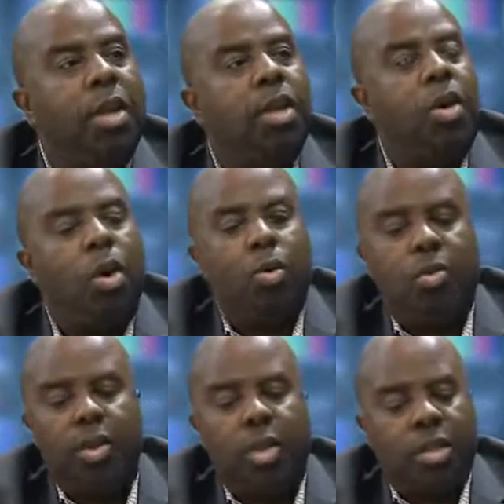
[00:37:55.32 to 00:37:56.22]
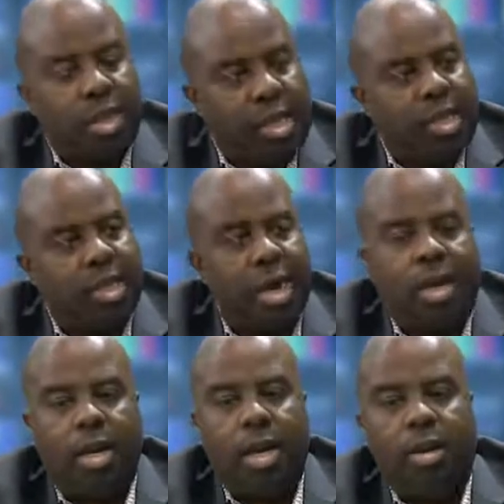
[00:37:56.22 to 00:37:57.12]
You know,
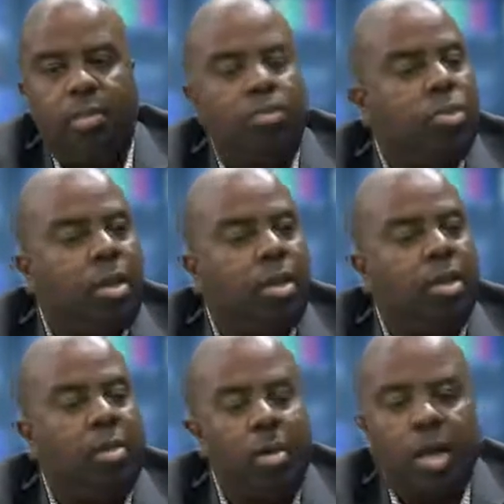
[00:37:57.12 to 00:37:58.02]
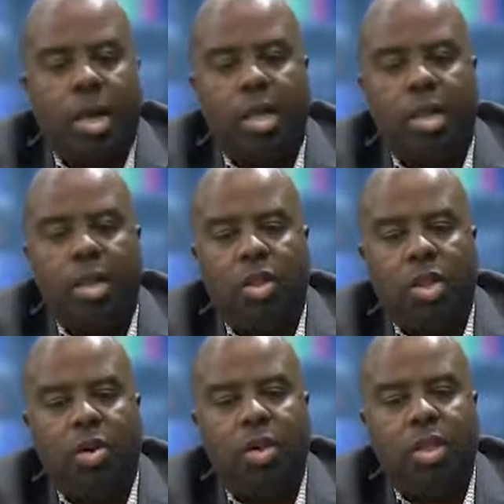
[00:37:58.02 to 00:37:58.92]
ESAT, Pro Leadership,
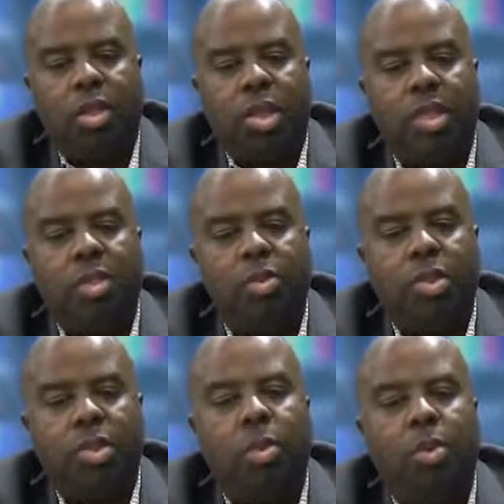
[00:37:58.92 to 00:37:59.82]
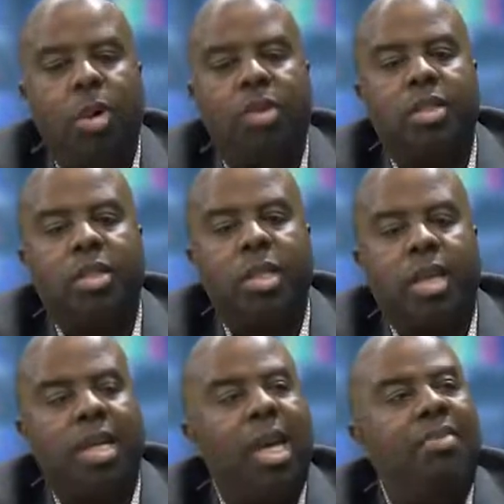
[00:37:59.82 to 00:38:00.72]
there are organizations where someone else has
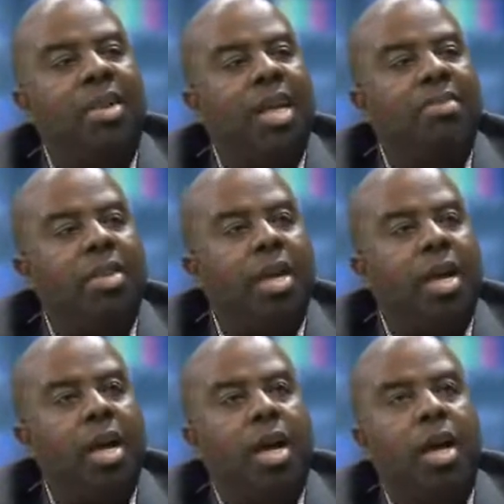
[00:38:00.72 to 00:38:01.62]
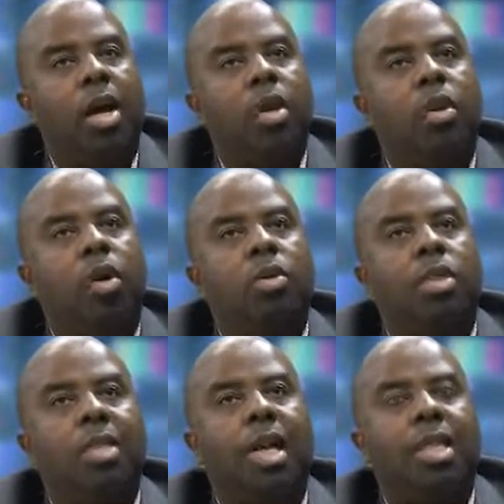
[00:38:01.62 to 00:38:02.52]
done the heavy lifting. You know,
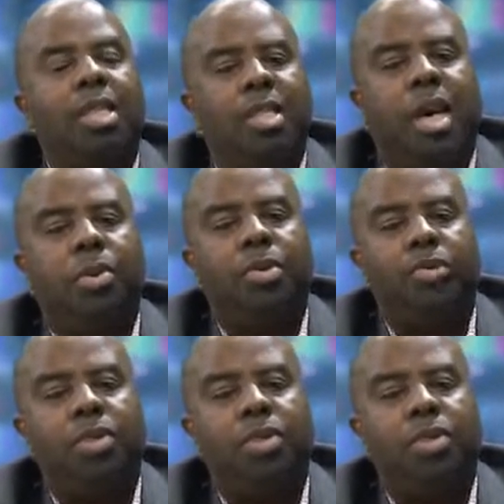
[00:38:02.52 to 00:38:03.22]
take the time to